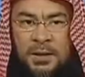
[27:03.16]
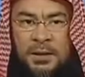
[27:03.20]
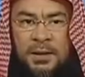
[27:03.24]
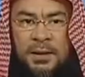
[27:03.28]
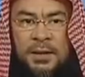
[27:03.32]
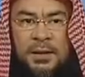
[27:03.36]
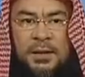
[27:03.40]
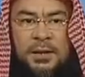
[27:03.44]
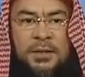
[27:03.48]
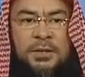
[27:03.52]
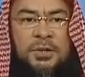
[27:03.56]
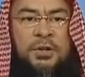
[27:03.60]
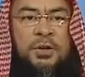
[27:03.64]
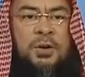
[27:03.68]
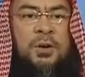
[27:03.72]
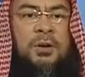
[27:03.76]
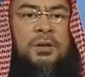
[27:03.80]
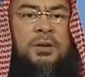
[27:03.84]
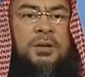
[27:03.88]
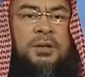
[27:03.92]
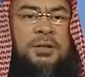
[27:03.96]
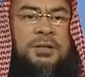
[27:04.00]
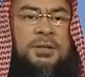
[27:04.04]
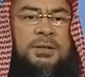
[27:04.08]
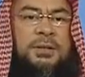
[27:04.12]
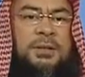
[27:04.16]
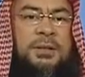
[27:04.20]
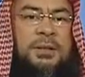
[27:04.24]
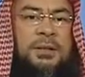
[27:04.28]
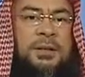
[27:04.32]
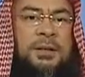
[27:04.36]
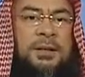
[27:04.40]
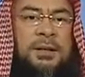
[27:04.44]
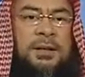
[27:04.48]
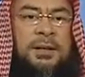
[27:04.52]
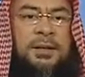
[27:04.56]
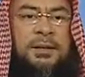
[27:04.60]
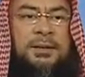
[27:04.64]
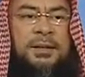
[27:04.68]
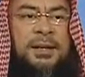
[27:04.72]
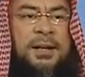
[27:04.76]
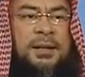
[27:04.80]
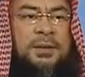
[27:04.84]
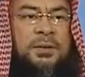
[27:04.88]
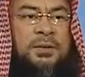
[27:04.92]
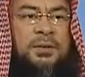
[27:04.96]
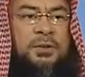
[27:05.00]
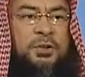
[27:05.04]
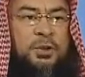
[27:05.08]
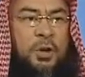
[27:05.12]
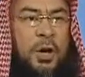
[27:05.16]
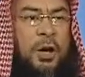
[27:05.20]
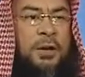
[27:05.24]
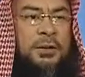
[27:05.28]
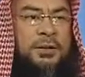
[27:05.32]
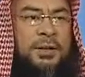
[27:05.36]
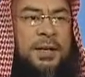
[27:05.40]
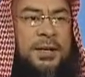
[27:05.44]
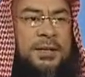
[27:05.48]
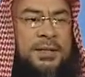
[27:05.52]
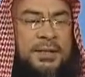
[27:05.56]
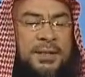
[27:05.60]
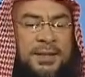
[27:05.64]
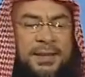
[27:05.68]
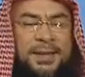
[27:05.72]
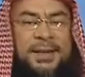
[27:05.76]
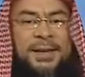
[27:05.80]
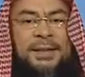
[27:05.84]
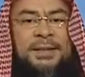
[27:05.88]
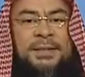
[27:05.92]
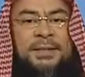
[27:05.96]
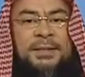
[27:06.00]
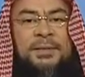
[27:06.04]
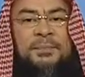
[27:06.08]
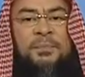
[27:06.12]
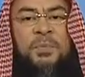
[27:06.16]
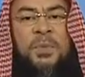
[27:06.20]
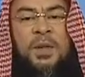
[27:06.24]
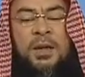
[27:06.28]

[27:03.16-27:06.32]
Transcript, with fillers: the scholars uh, that taught us this.